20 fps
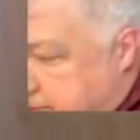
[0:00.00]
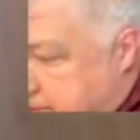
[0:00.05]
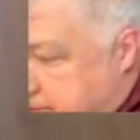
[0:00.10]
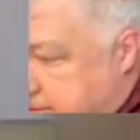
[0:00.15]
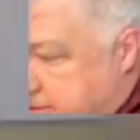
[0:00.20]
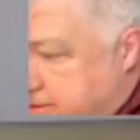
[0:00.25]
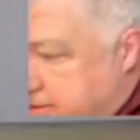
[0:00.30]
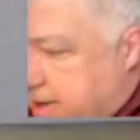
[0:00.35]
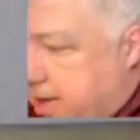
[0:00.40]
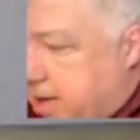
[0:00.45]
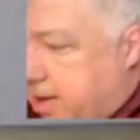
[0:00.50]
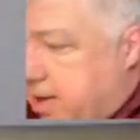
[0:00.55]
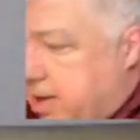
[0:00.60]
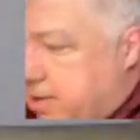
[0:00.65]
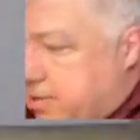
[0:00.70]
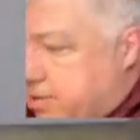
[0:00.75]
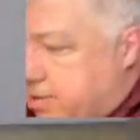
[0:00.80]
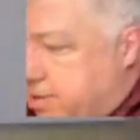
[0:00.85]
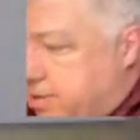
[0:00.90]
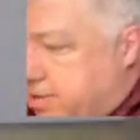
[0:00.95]
Okay.
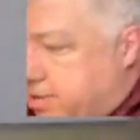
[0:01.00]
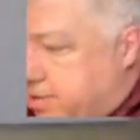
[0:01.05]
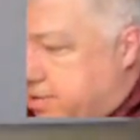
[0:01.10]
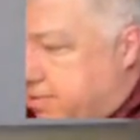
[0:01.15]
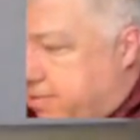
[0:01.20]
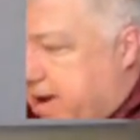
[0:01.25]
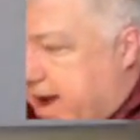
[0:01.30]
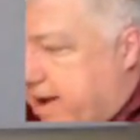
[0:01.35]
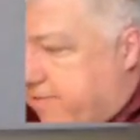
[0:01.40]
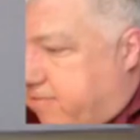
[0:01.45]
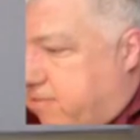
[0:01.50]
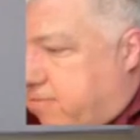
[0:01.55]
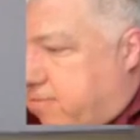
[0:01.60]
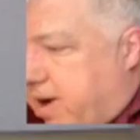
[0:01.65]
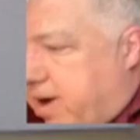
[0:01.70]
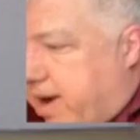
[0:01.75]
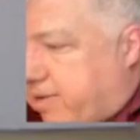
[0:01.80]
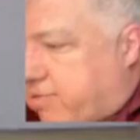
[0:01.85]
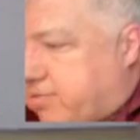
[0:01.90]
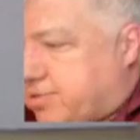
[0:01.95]
So this is the graph of
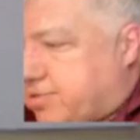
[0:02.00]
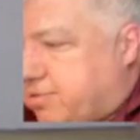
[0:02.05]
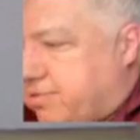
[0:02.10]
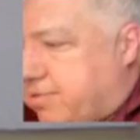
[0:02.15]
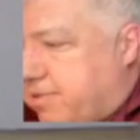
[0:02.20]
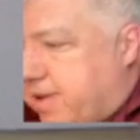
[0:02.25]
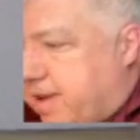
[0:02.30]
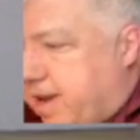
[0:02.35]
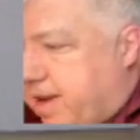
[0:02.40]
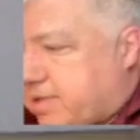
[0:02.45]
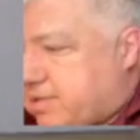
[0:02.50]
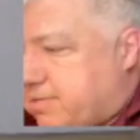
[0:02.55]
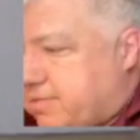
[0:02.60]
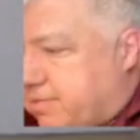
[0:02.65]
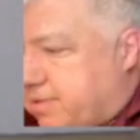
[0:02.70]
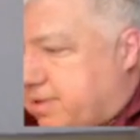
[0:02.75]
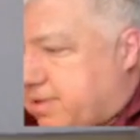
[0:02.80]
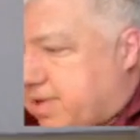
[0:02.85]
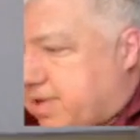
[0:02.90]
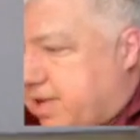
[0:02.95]
y equals 2 to the x. In
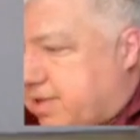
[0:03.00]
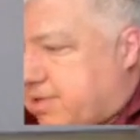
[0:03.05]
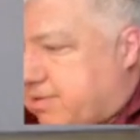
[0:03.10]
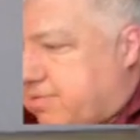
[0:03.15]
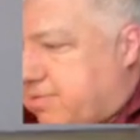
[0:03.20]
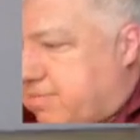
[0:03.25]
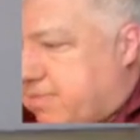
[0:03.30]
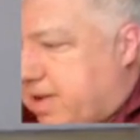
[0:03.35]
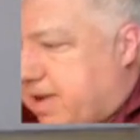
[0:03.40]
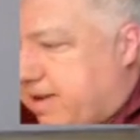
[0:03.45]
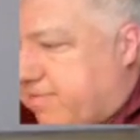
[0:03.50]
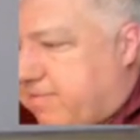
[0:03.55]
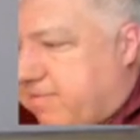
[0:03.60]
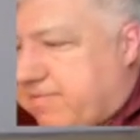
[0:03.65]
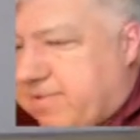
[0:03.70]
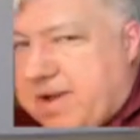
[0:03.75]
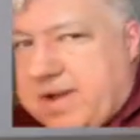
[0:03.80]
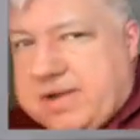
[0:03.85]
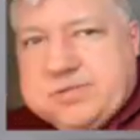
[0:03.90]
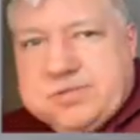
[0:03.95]
this case, it would be f of
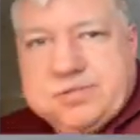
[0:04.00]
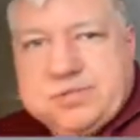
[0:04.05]
x.